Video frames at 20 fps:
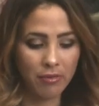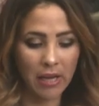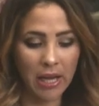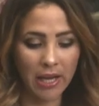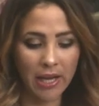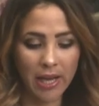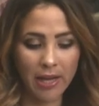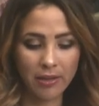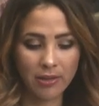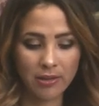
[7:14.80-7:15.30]

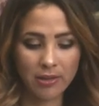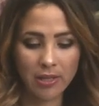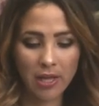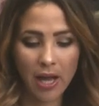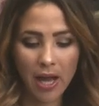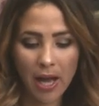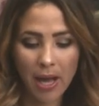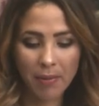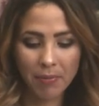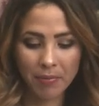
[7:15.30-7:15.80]
Again,
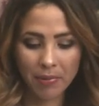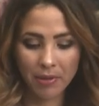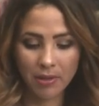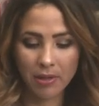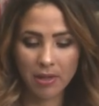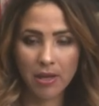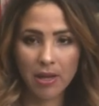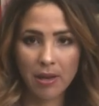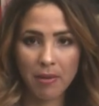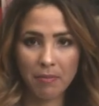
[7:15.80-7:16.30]
top,
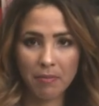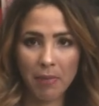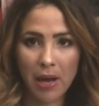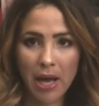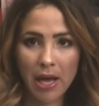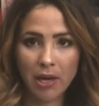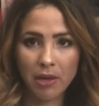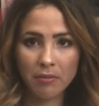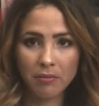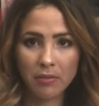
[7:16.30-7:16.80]

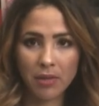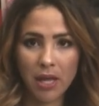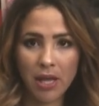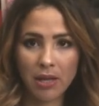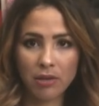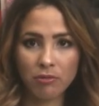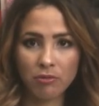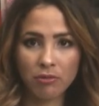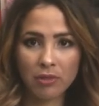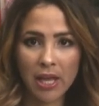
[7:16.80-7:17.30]
bottom
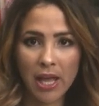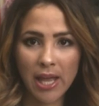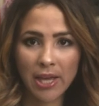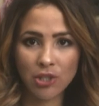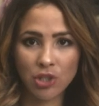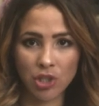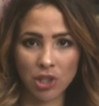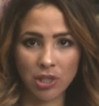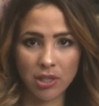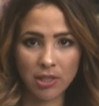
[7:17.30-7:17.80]

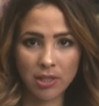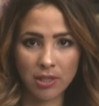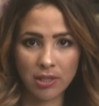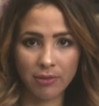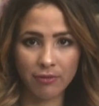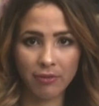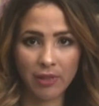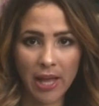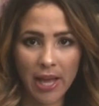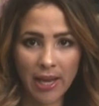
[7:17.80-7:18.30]
edges,
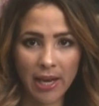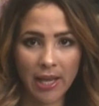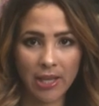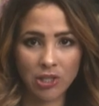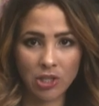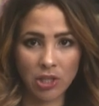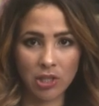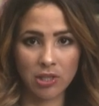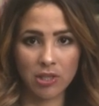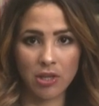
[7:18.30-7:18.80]
the flat
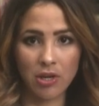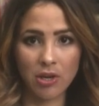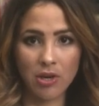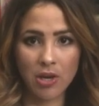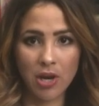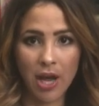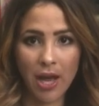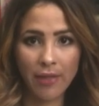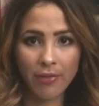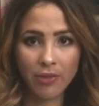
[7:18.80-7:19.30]
edges,
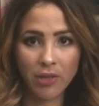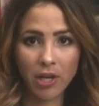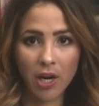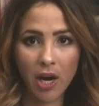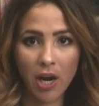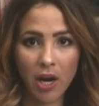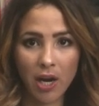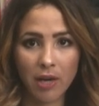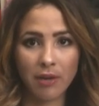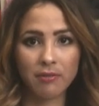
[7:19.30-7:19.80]
not the
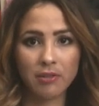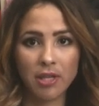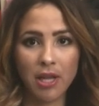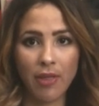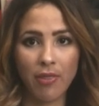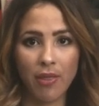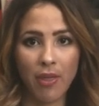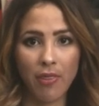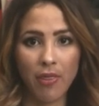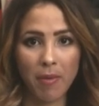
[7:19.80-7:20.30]
curved,
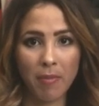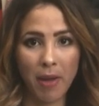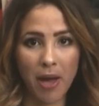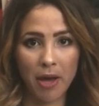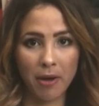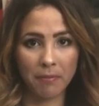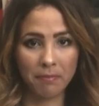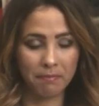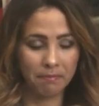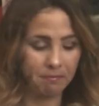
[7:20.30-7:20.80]
and then the
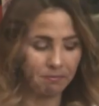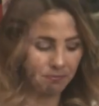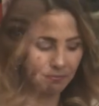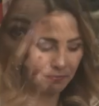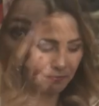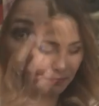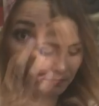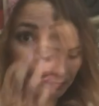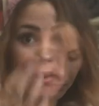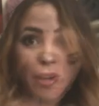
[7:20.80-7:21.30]
bottom.
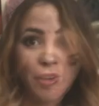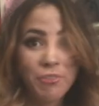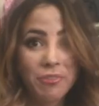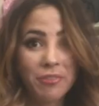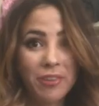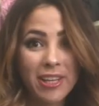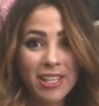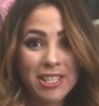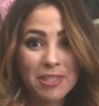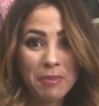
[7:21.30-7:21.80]
All right,
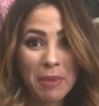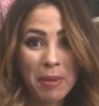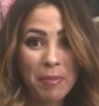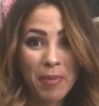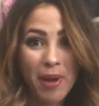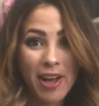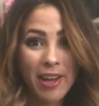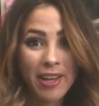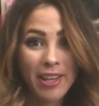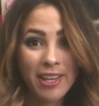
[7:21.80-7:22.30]
friends, my
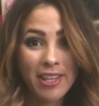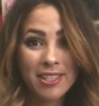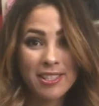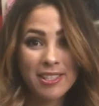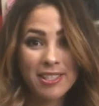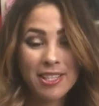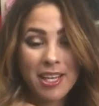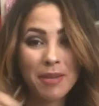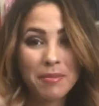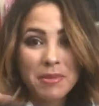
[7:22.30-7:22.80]
pocket,
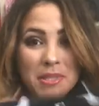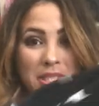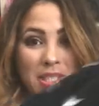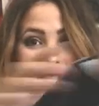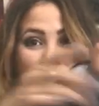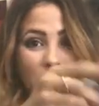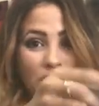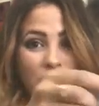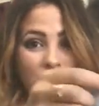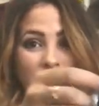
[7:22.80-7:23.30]
it's top
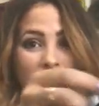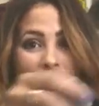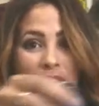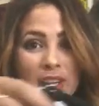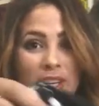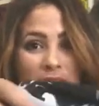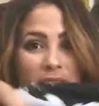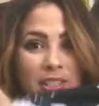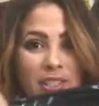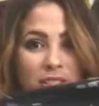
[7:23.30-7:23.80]
stitched
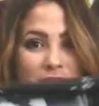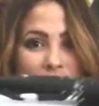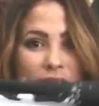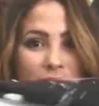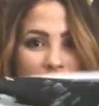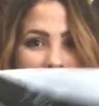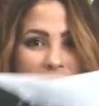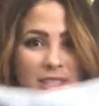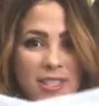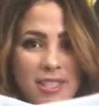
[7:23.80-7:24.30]
on, as you
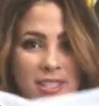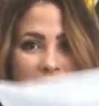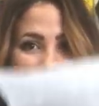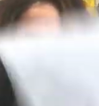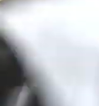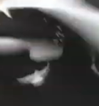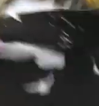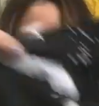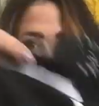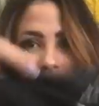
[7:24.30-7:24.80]
can
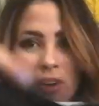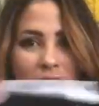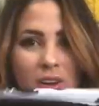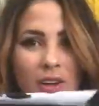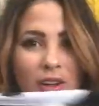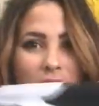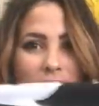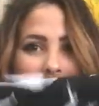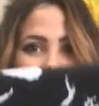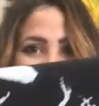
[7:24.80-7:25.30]
see, all